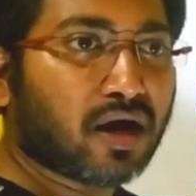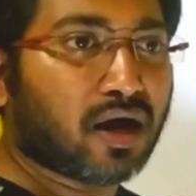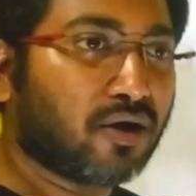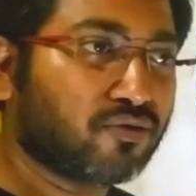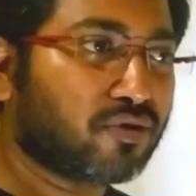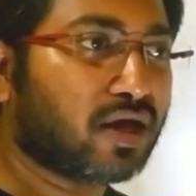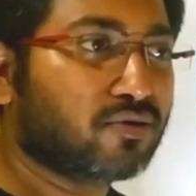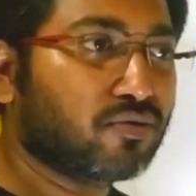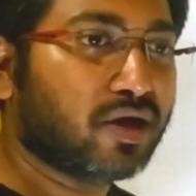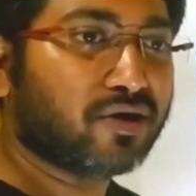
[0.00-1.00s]
how to
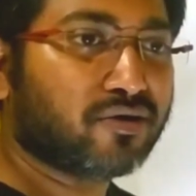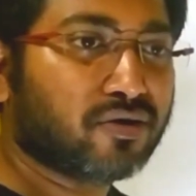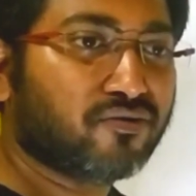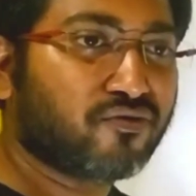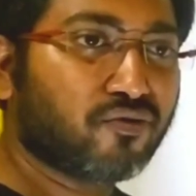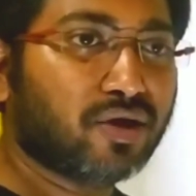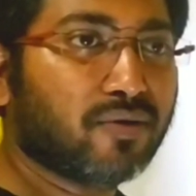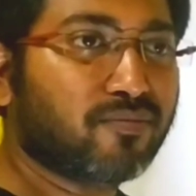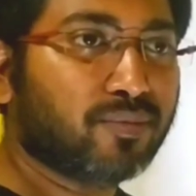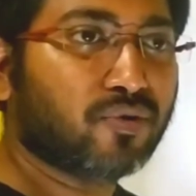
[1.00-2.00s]
calculate true
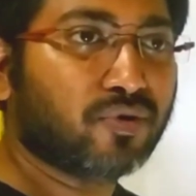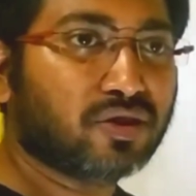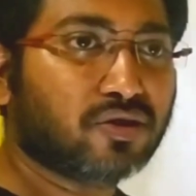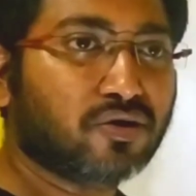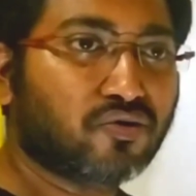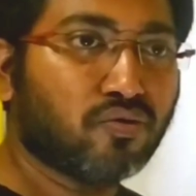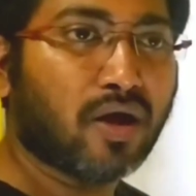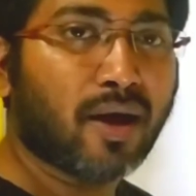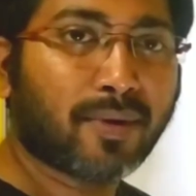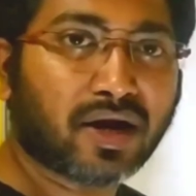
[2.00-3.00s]
deep with two
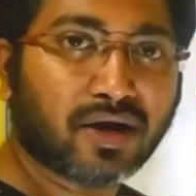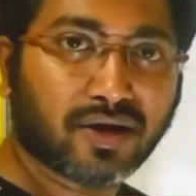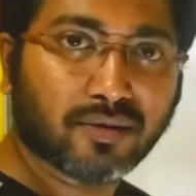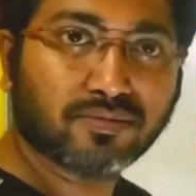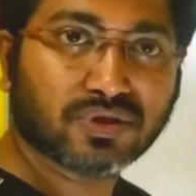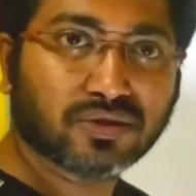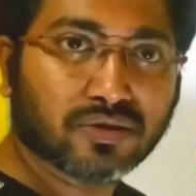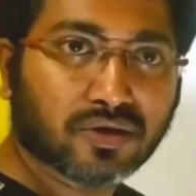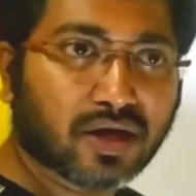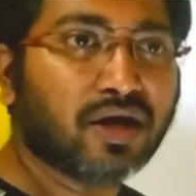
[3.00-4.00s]
apparent deeps,
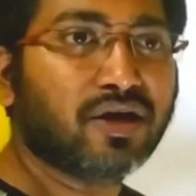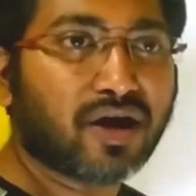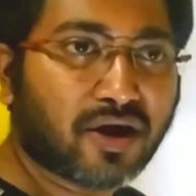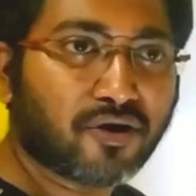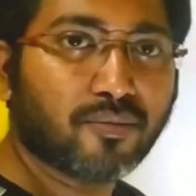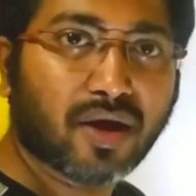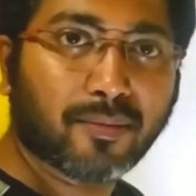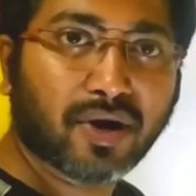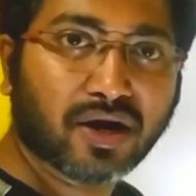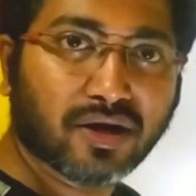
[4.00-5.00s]
any random
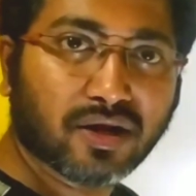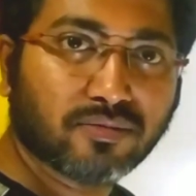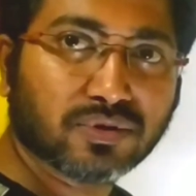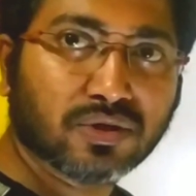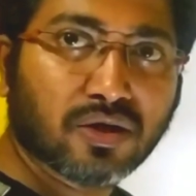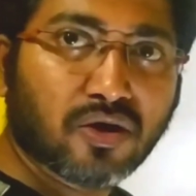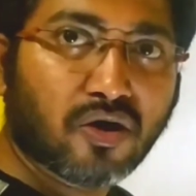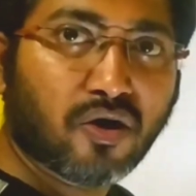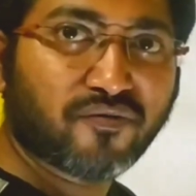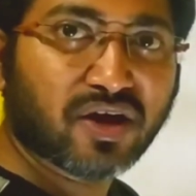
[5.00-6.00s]
apparent deeps
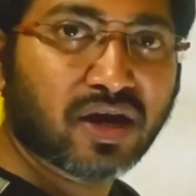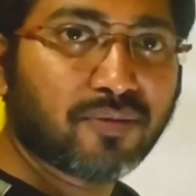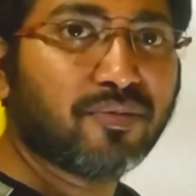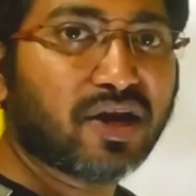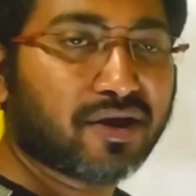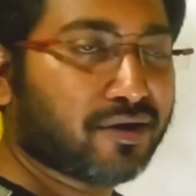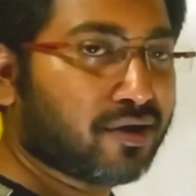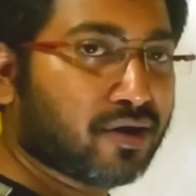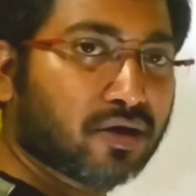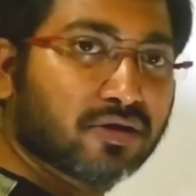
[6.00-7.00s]
of any plane.
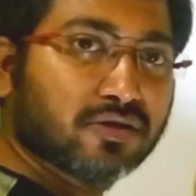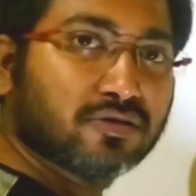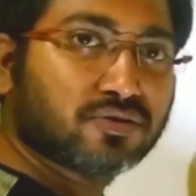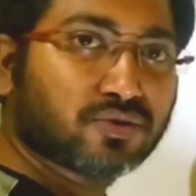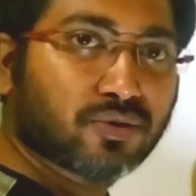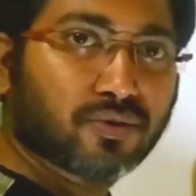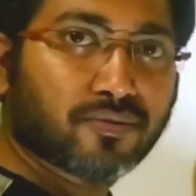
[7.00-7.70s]
So